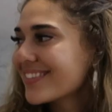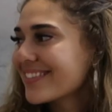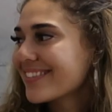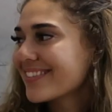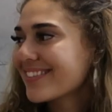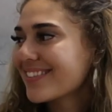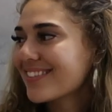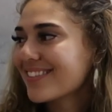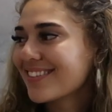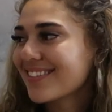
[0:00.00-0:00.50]

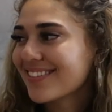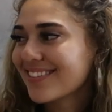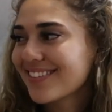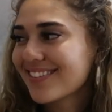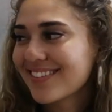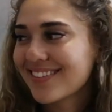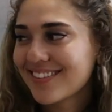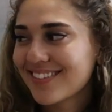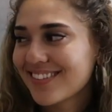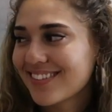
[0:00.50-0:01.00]

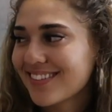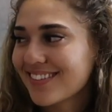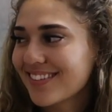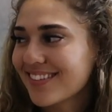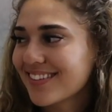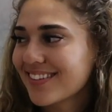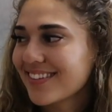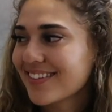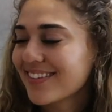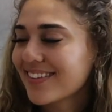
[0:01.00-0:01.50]

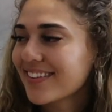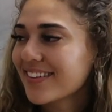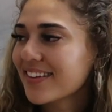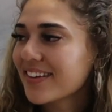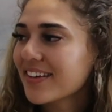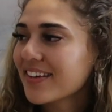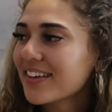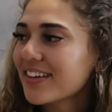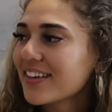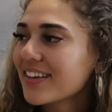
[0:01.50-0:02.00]

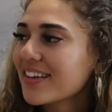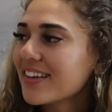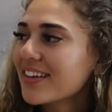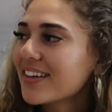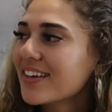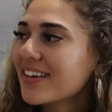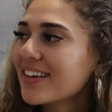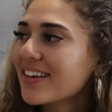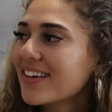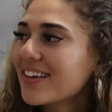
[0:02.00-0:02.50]

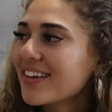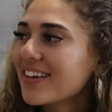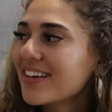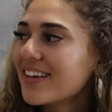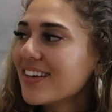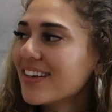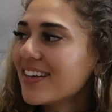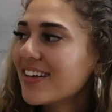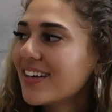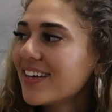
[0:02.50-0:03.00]

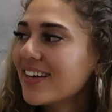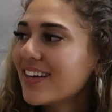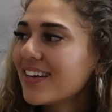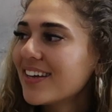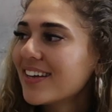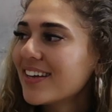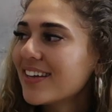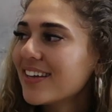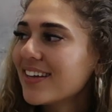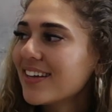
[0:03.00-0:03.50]

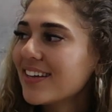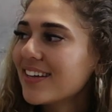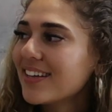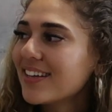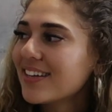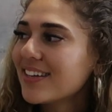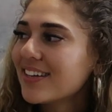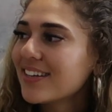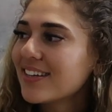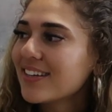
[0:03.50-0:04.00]

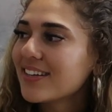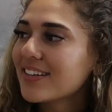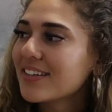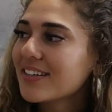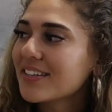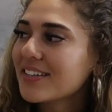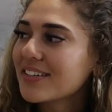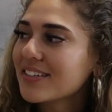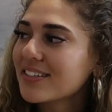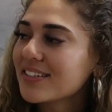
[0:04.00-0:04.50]

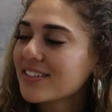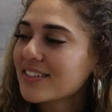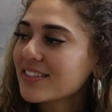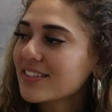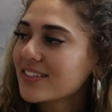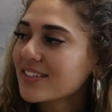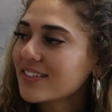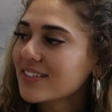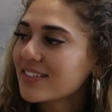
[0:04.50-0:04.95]
[no speech]